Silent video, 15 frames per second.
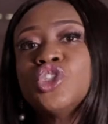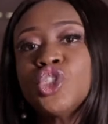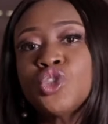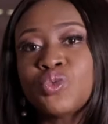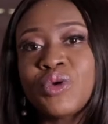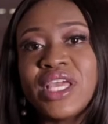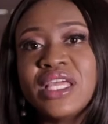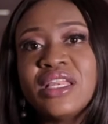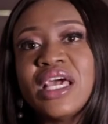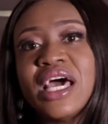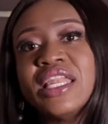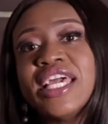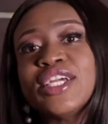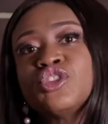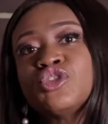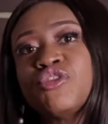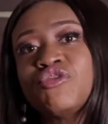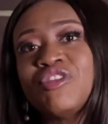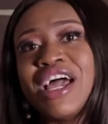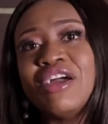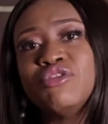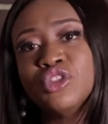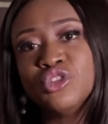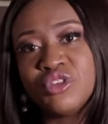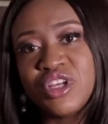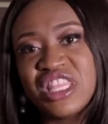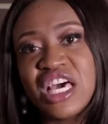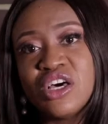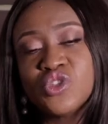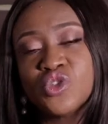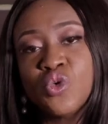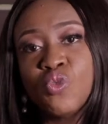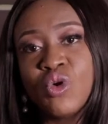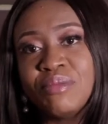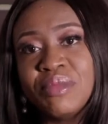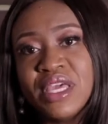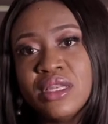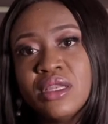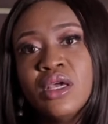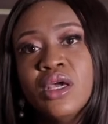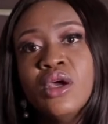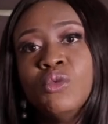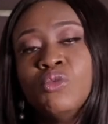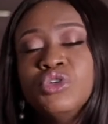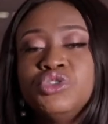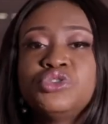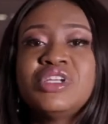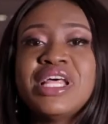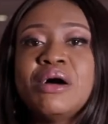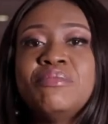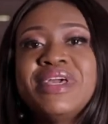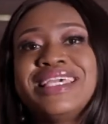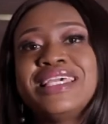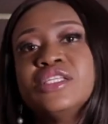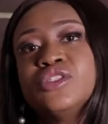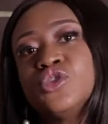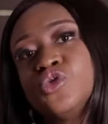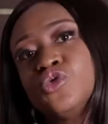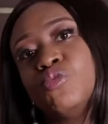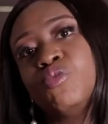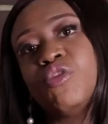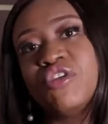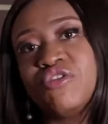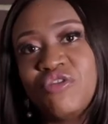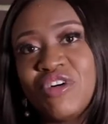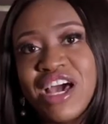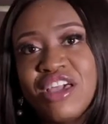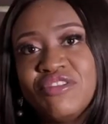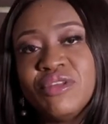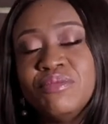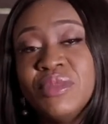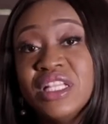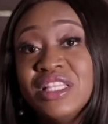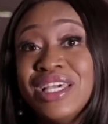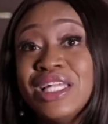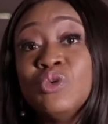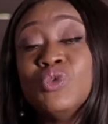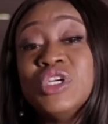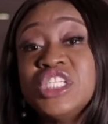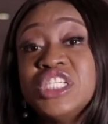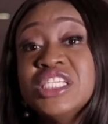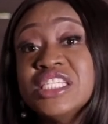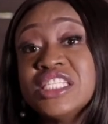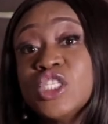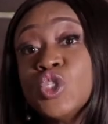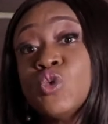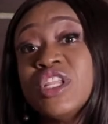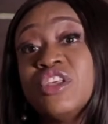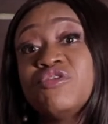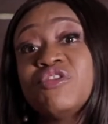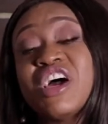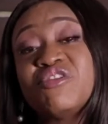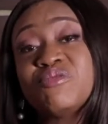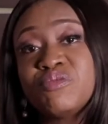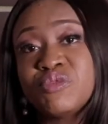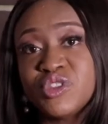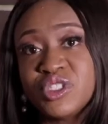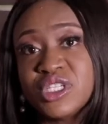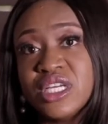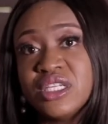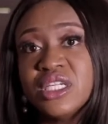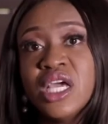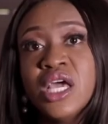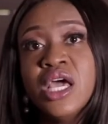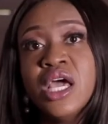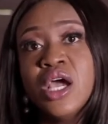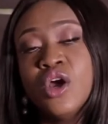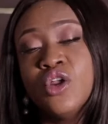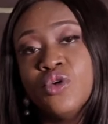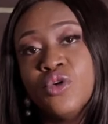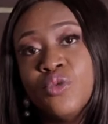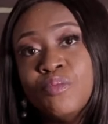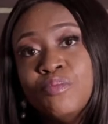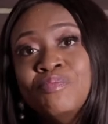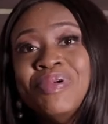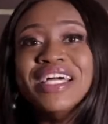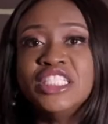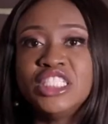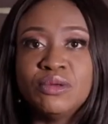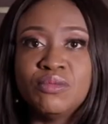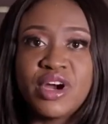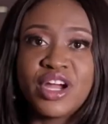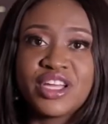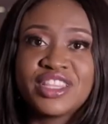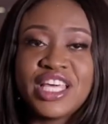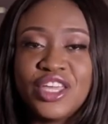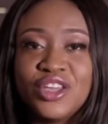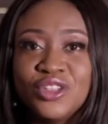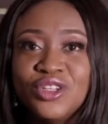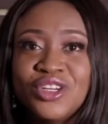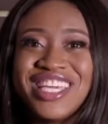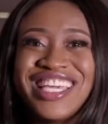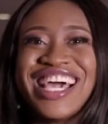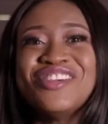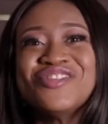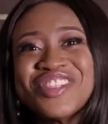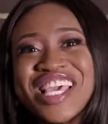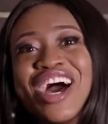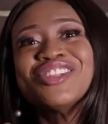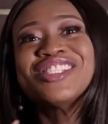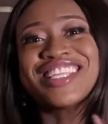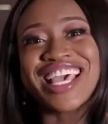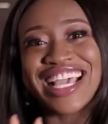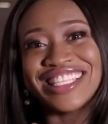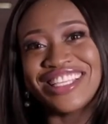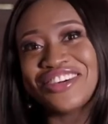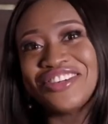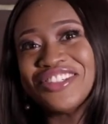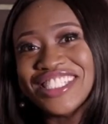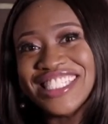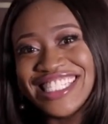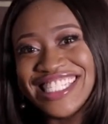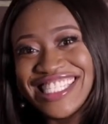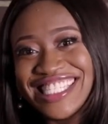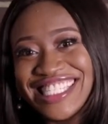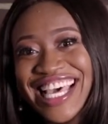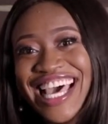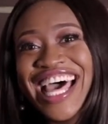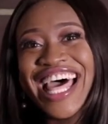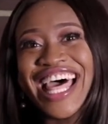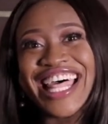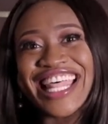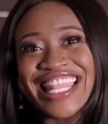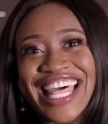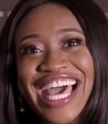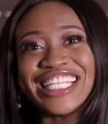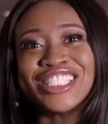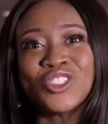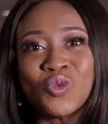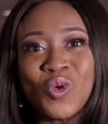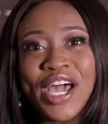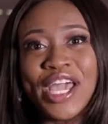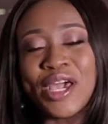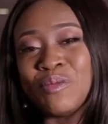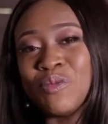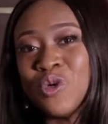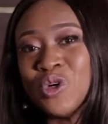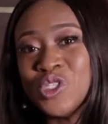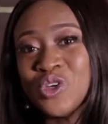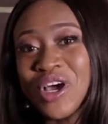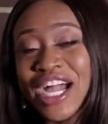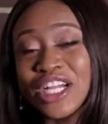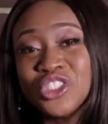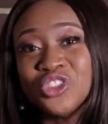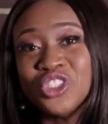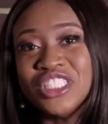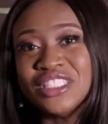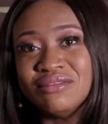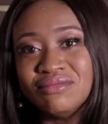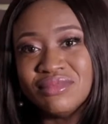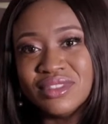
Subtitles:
train an extra 500,000 women, which will now make it 2.5 million, which is the 25% benchmark that you're looking at. You see how technical it is? That's why I'm going to actually